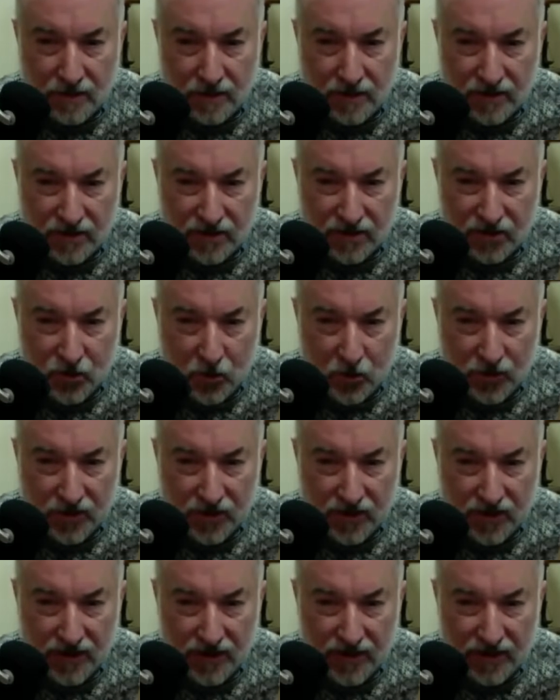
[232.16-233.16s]
just going to
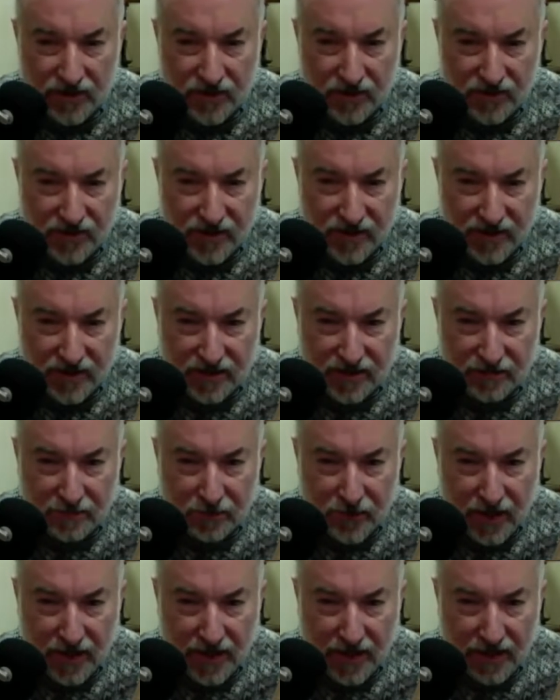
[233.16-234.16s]
the east, you see that the
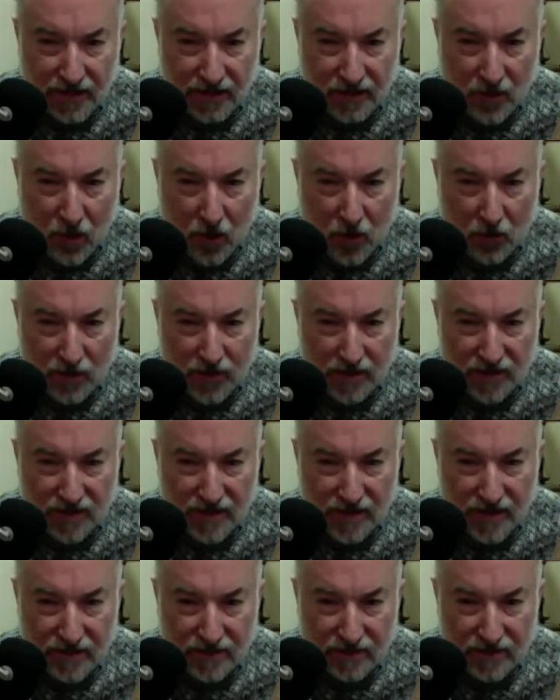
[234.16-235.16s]
plane always
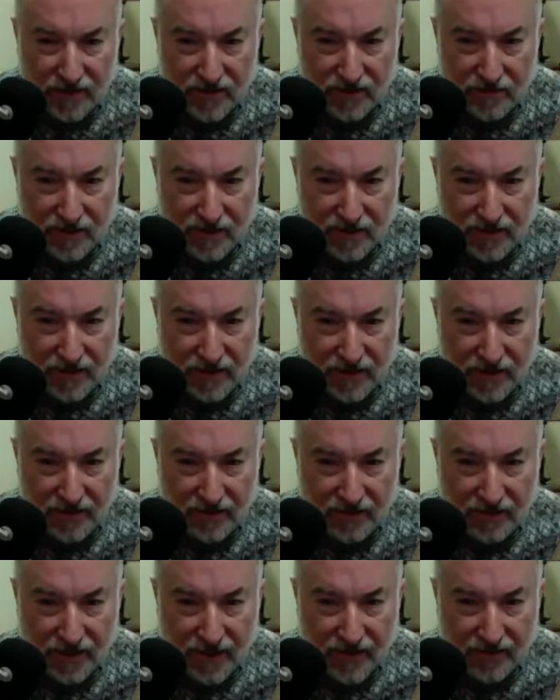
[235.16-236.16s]
seems to be
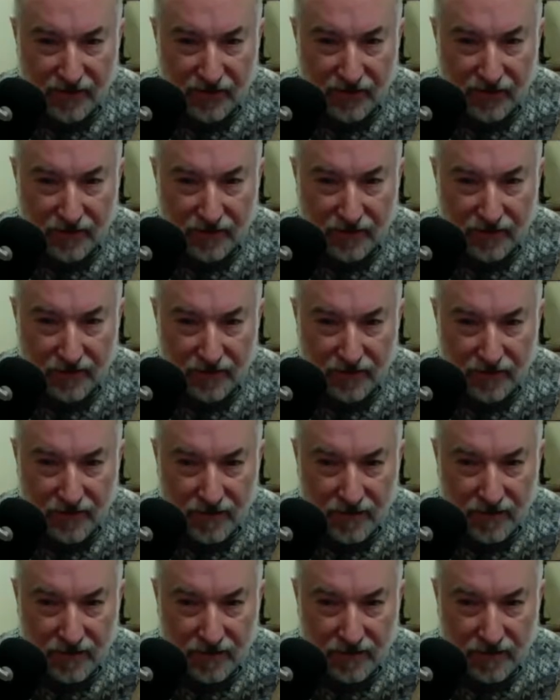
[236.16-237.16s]
level
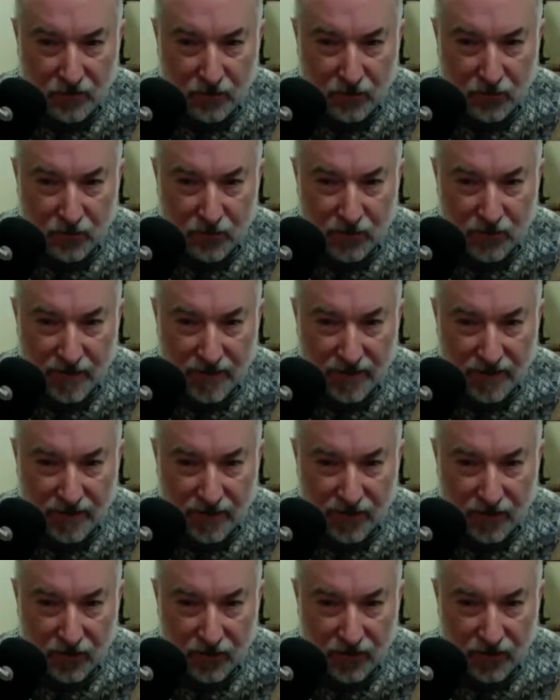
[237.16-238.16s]
with respect to
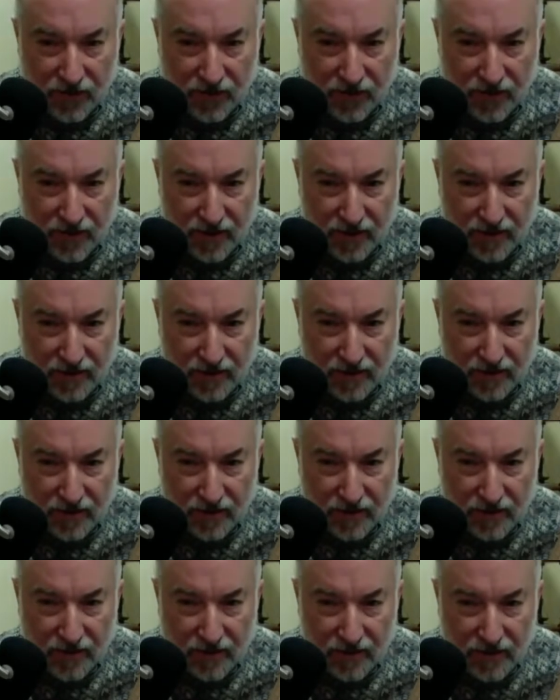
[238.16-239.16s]
the earth, and then,
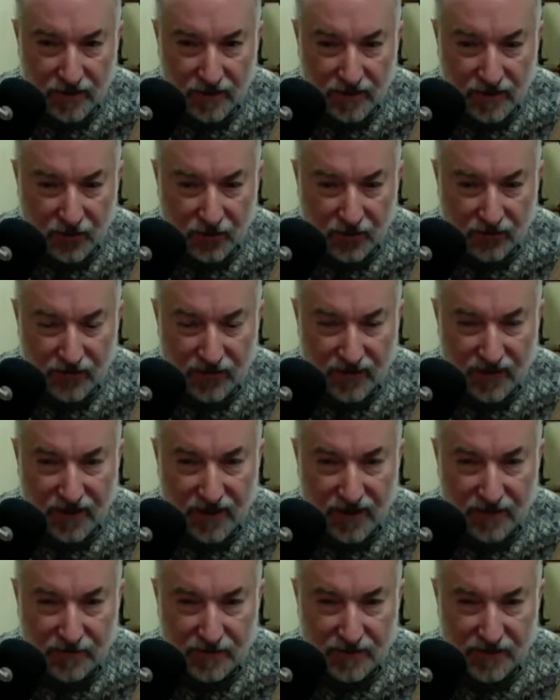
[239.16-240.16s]
if it keeps